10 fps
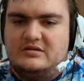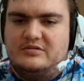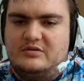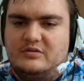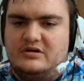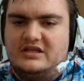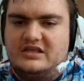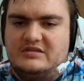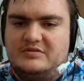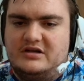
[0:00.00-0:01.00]
But we want to
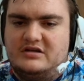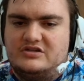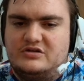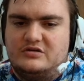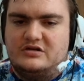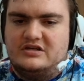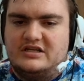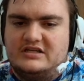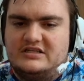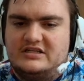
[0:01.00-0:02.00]
get the player controller
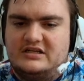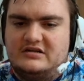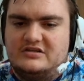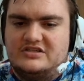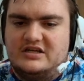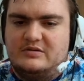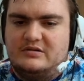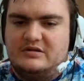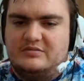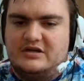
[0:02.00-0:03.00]
connected here so that way
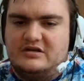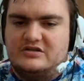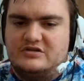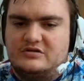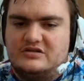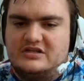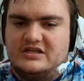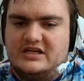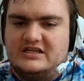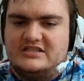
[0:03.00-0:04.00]
when the player controller
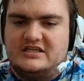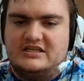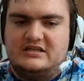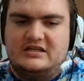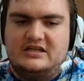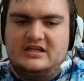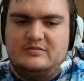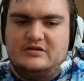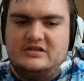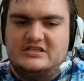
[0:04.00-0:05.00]
connects, it can
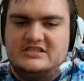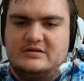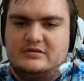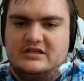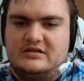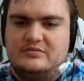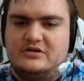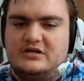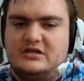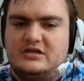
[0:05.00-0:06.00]
enable and disable the
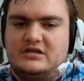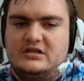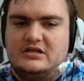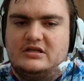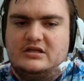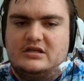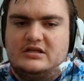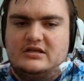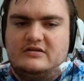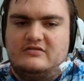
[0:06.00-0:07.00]
input.
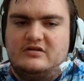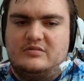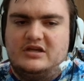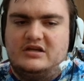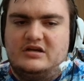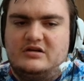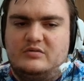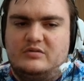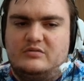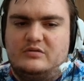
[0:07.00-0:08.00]
From here,
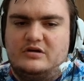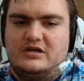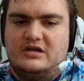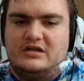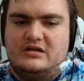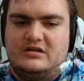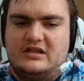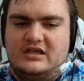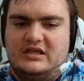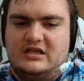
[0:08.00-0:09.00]
we would want
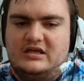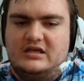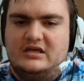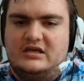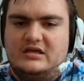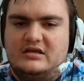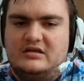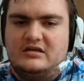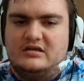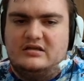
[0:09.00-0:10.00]
the
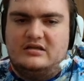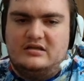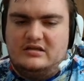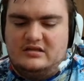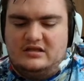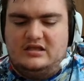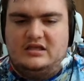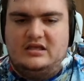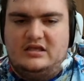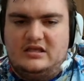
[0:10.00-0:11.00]

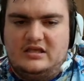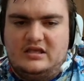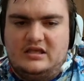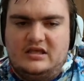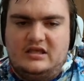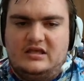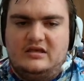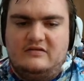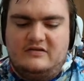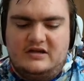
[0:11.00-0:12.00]
E
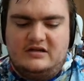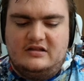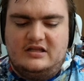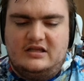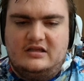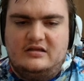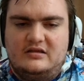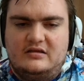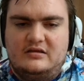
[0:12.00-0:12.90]
key finally.